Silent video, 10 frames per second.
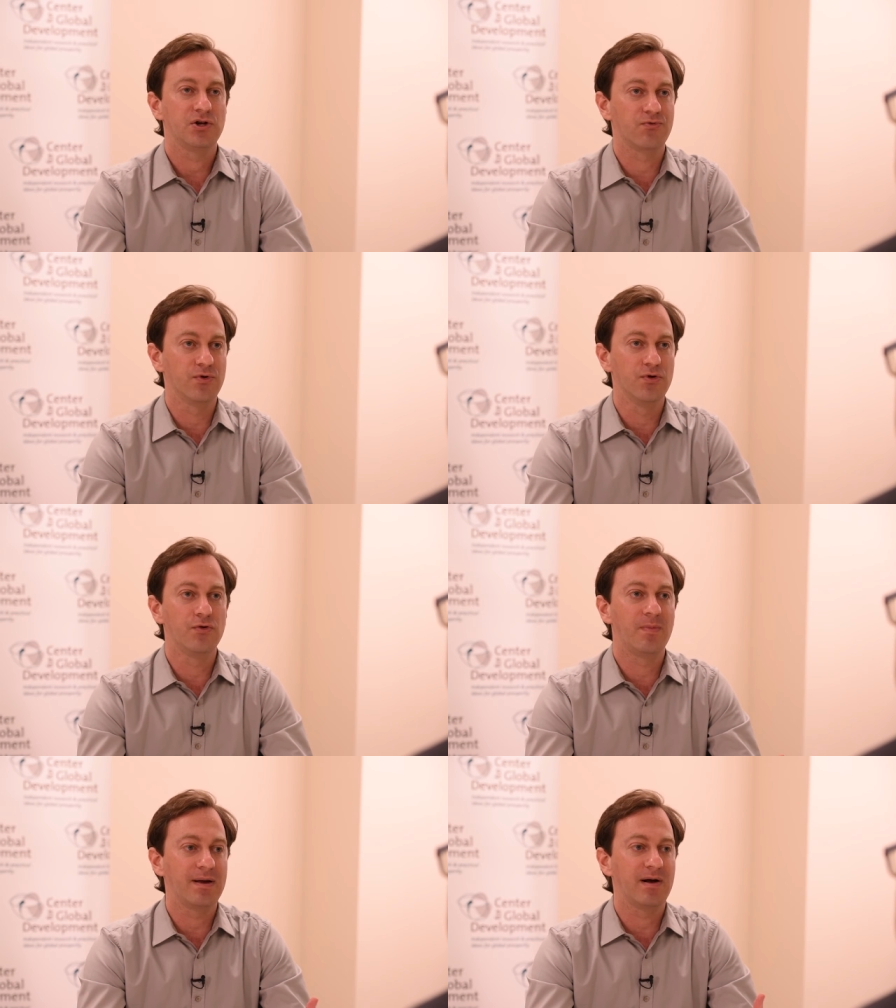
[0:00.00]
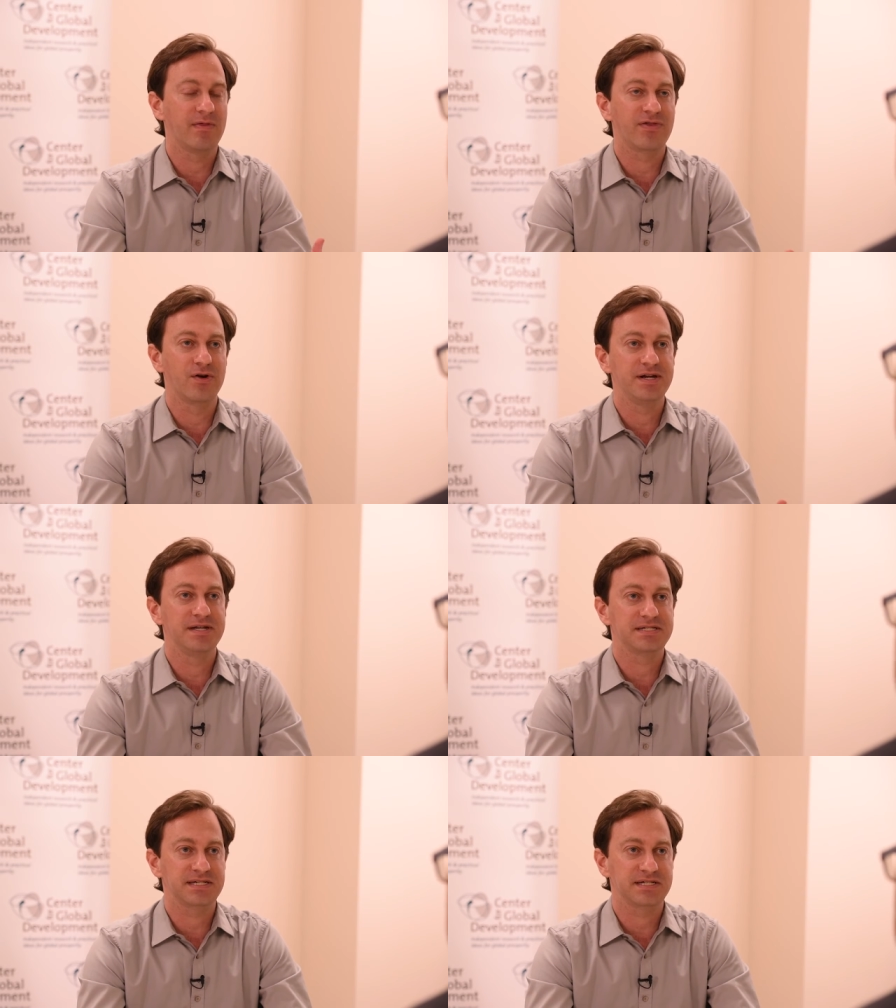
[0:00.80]
grew by about 30
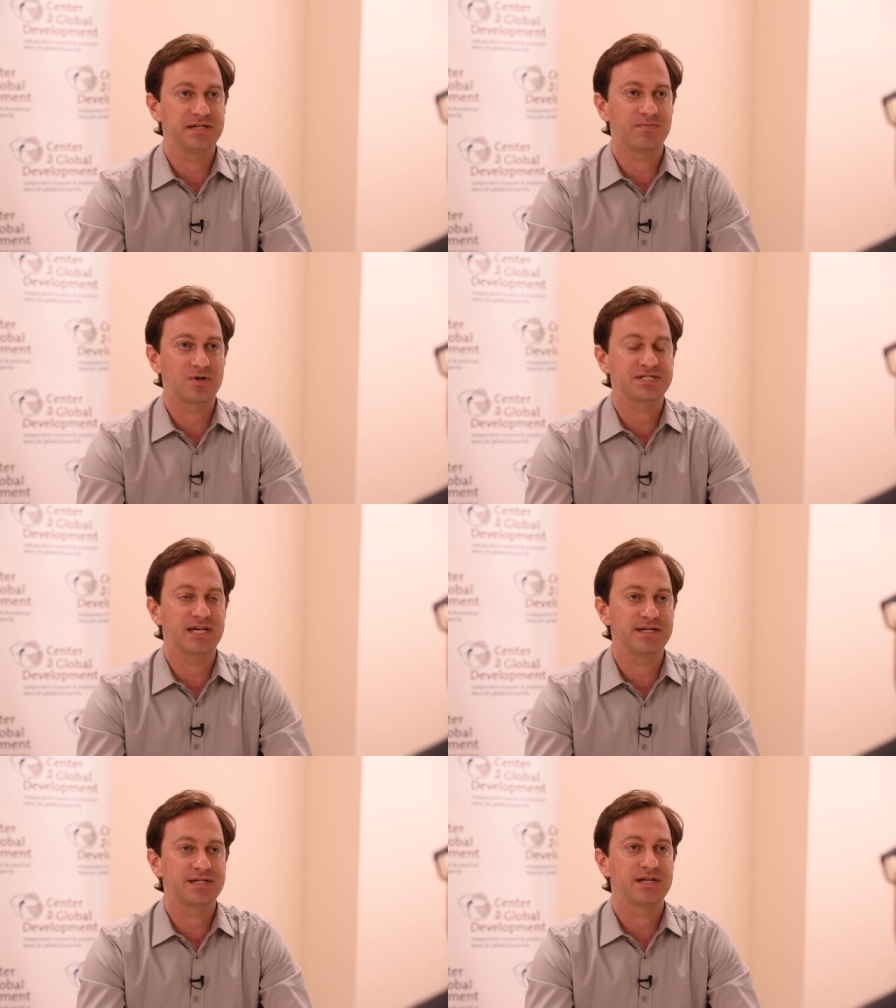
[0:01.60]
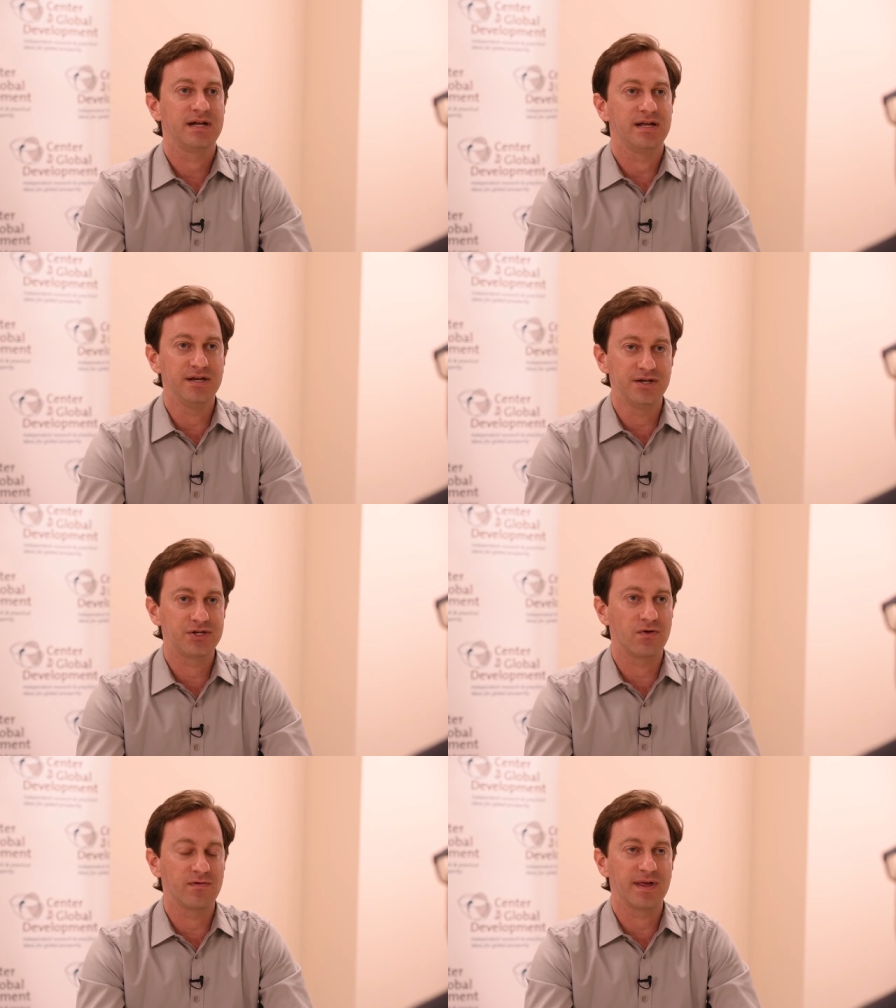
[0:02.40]
to 60%
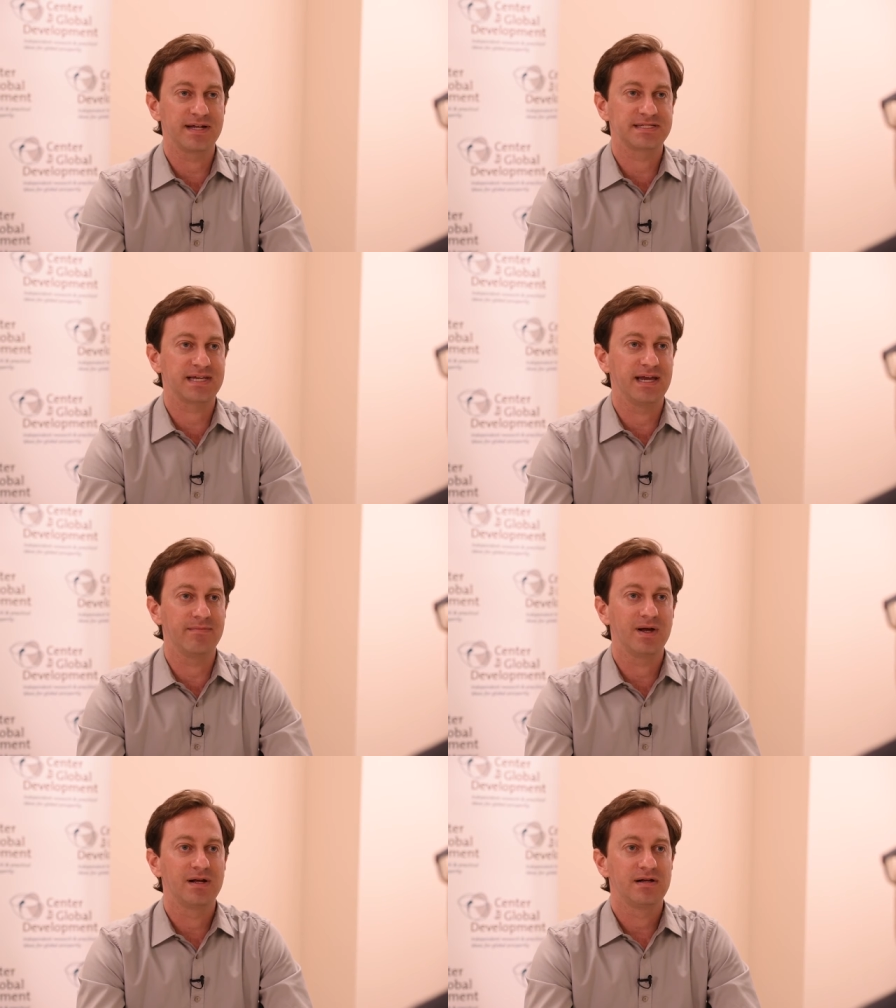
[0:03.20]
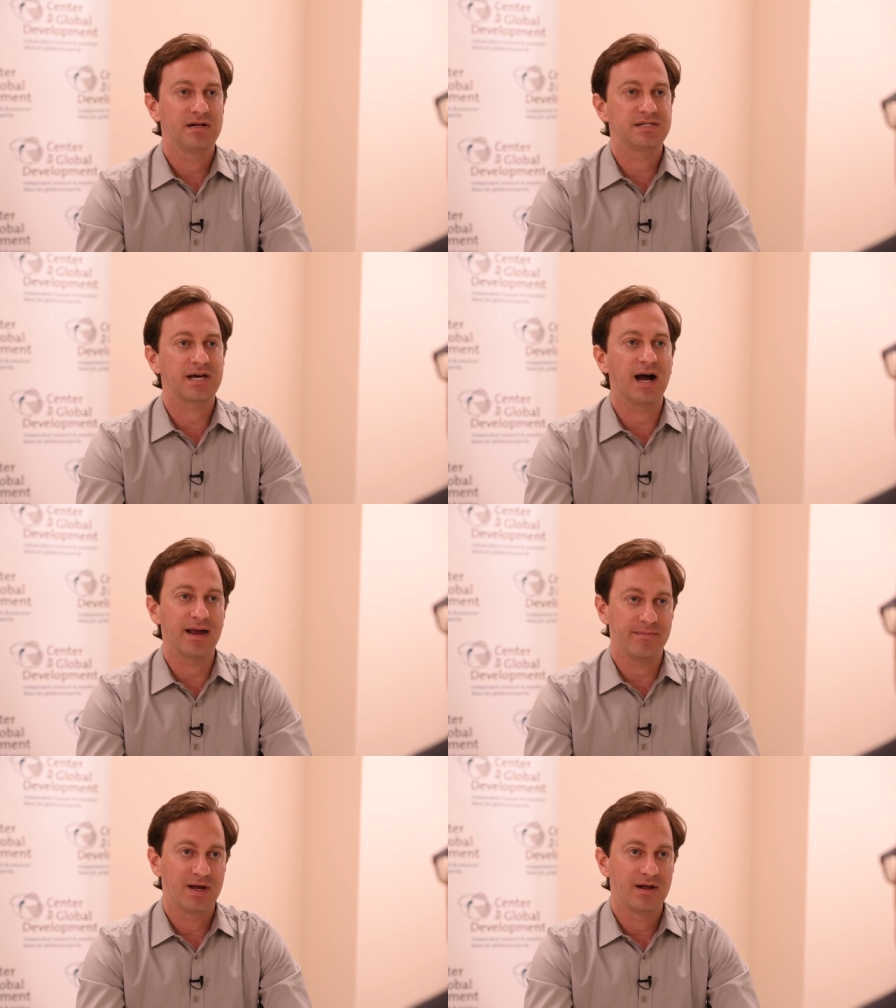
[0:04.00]
each over that same
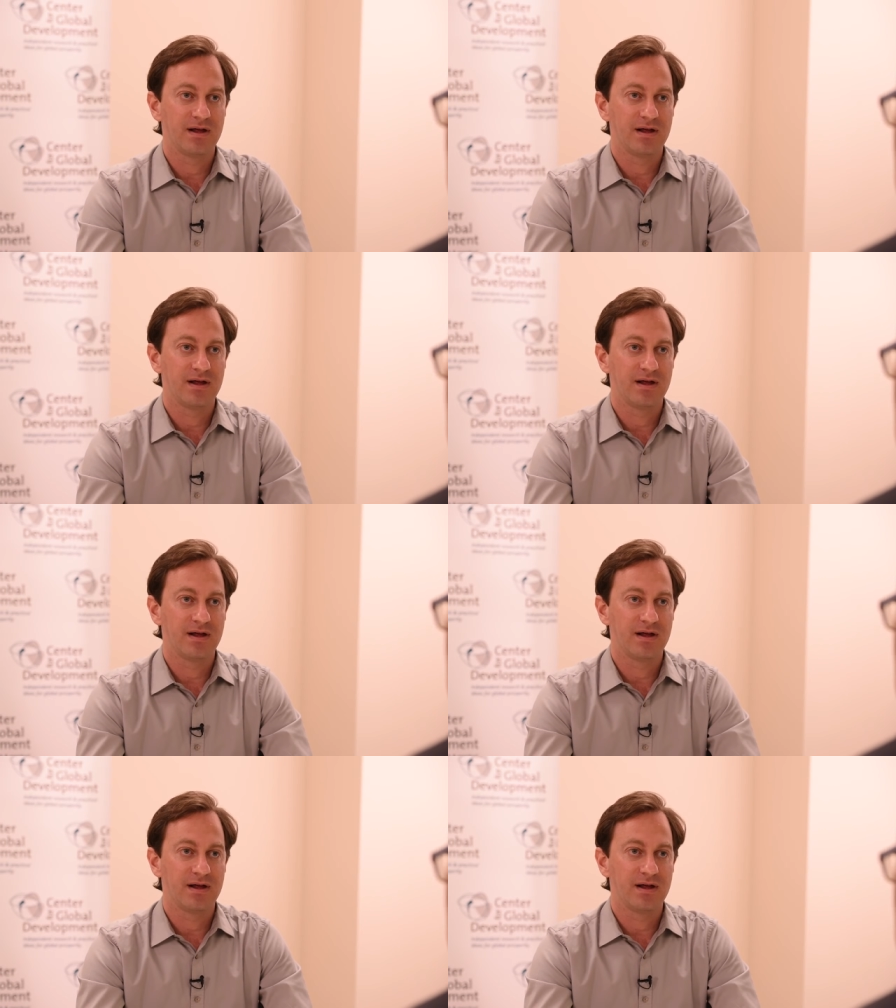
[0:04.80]
time.